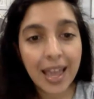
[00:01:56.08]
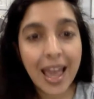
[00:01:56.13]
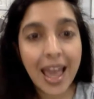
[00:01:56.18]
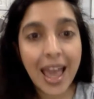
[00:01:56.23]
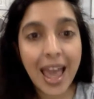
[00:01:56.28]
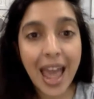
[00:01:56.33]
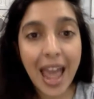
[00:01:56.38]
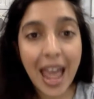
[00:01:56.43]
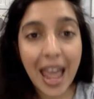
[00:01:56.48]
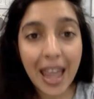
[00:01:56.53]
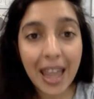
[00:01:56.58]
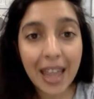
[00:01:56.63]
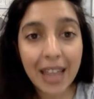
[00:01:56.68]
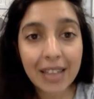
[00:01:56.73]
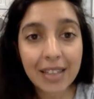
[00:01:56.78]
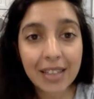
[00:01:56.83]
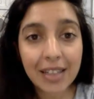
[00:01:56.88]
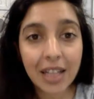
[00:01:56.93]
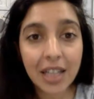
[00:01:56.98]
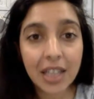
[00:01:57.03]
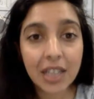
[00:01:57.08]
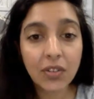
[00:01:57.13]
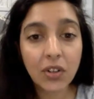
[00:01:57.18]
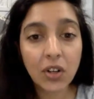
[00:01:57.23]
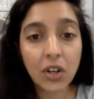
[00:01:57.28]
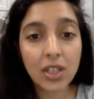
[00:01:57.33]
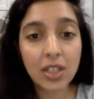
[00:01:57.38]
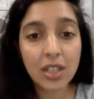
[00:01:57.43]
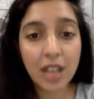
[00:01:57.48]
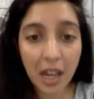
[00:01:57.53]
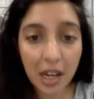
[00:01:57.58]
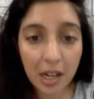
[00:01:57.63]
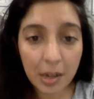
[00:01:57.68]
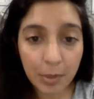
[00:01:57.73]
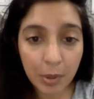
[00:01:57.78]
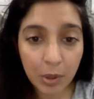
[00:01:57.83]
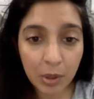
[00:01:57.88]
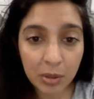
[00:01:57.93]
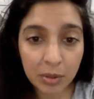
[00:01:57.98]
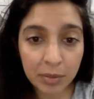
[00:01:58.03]
A stands for
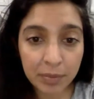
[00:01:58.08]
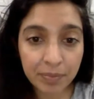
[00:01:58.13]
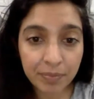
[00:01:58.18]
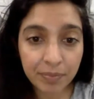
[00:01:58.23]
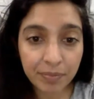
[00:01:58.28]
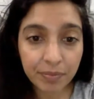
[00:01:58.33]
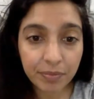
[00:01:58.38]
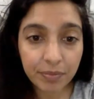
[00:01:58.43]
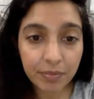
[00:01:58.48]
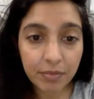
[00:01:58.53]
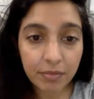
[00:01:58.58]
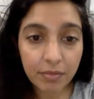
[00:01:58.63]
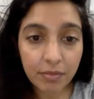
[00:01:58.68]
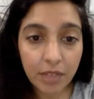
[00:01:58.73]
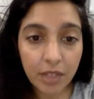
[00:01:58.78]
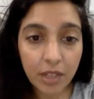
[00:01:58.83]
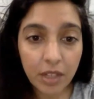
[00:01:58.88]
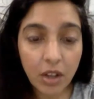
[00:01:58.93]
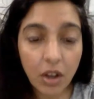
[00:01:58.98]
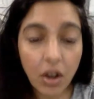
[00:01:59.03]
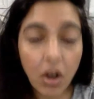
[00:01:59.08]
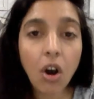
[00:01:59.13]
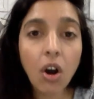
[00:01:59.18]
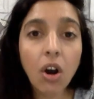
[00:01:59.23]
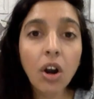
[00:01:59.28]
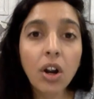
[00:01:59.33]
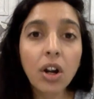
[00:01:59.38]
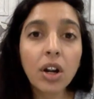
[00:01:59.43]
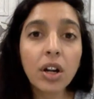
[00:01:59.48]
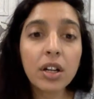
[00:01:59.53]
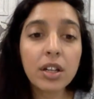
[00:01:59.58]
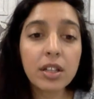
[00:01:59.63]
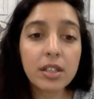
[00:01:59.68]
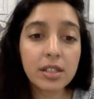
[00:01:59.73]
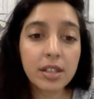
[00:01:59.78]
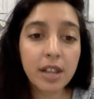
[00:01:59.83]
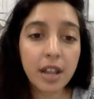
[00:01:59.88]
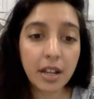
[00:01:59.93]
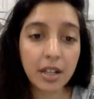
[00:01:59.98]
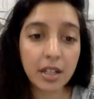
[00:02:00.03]
attainable, R
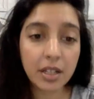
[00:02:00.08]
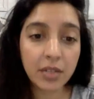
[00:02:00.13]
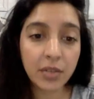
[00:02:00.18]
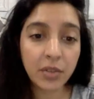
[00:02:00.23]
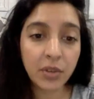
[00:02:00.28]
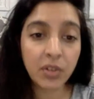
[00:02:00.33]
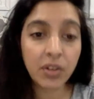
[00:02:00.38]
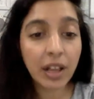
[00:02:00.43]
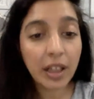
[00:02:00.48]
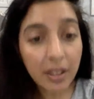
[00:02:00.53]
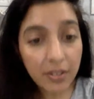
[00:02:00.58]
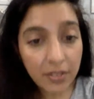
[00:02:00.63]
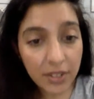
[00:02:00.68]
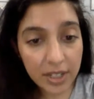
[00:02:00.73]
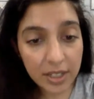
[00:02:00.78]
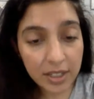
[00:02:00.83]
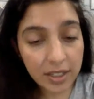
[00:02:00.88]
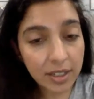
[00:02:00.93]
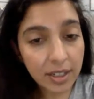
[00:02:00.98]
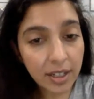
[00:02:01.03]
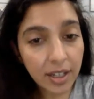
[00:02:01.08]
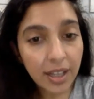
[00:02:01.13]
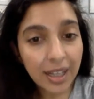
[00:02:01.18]
stands for relevant,